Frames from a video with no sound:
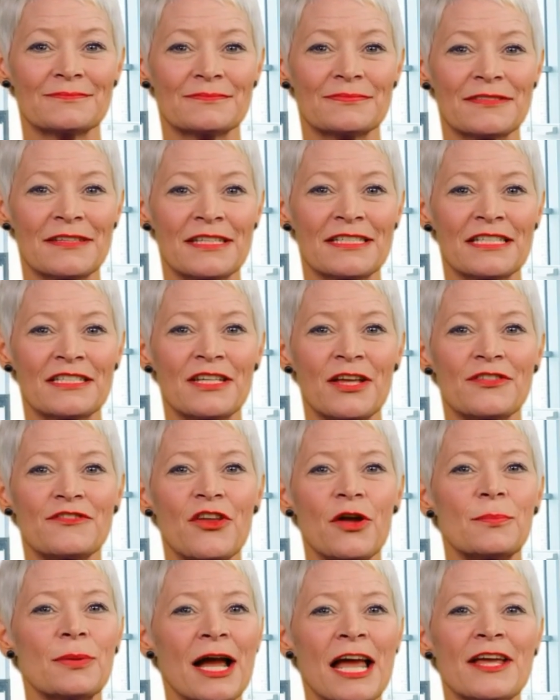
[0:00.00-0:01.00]
The de
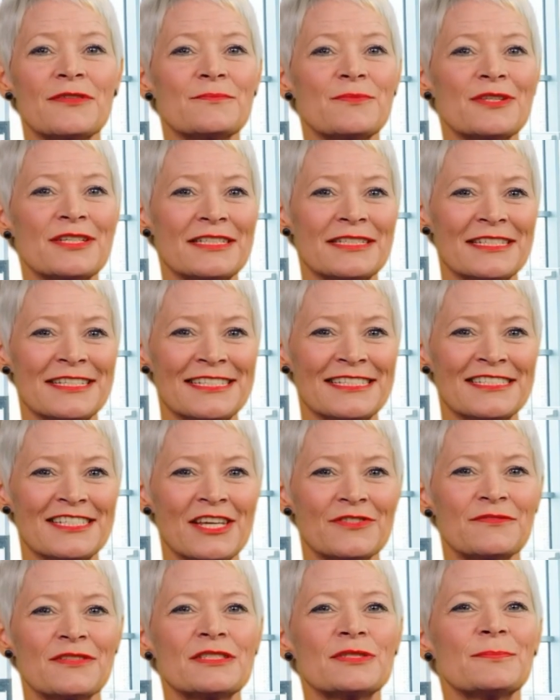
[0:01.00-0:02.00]
novo pathway is
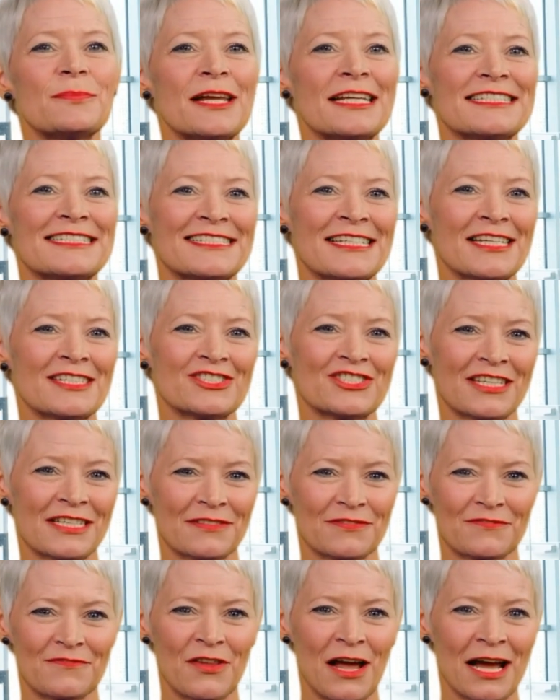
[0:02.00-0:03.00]
governed by
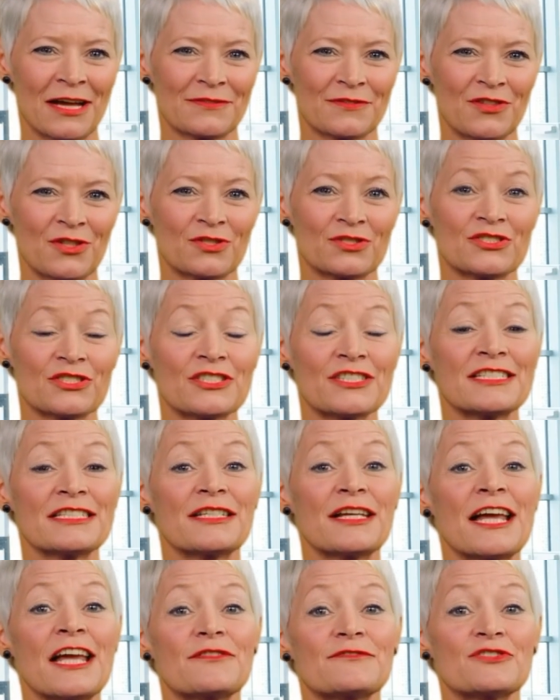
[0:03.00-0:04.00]
Section
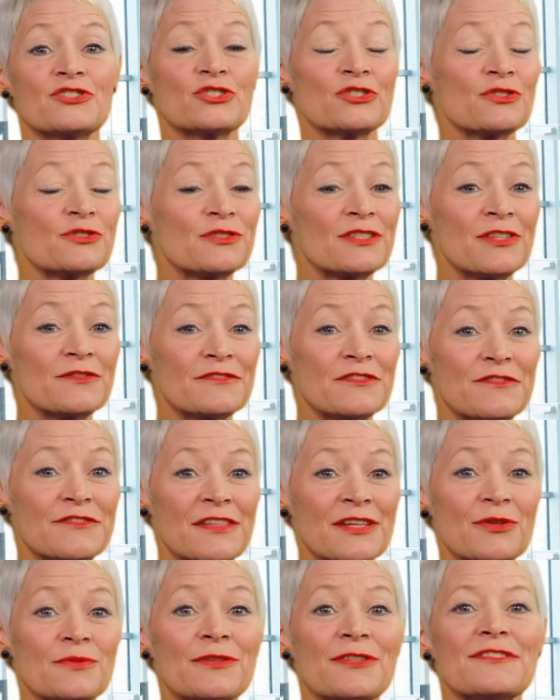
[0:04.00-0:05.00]
513(f)(2) of the
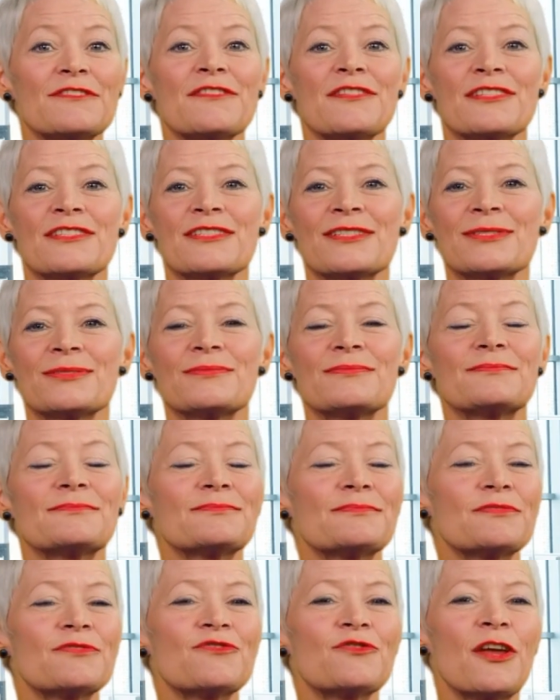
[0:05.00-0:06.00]
Federal Food,
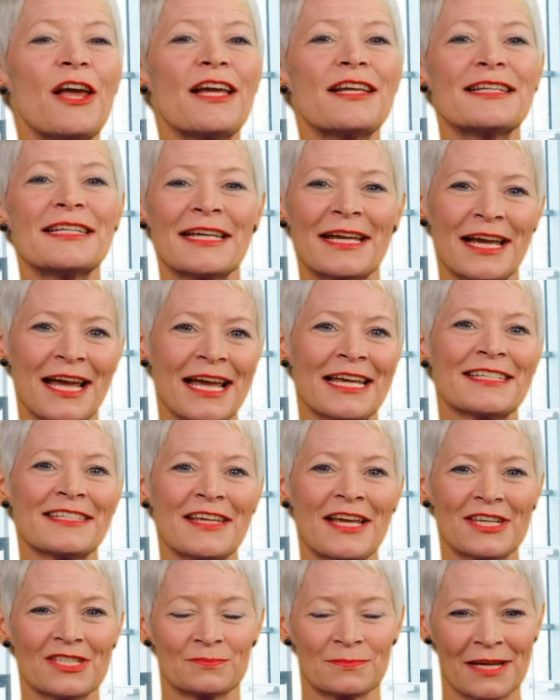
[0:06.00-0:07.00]
Drug, and
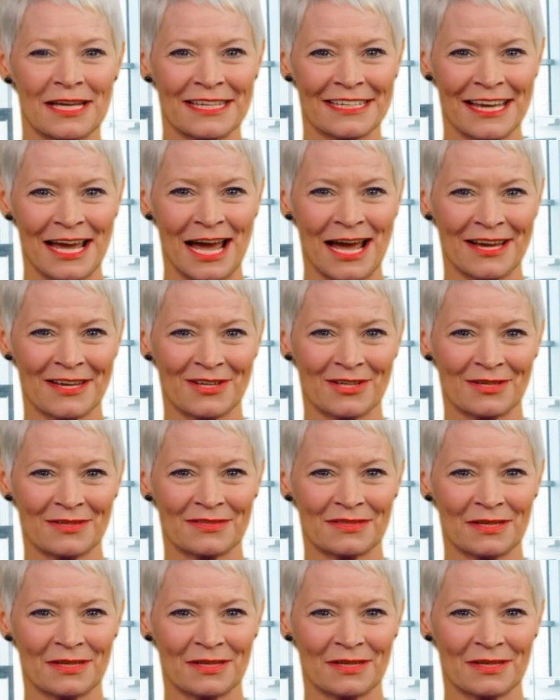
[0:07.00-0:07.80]
Cosmetic Act.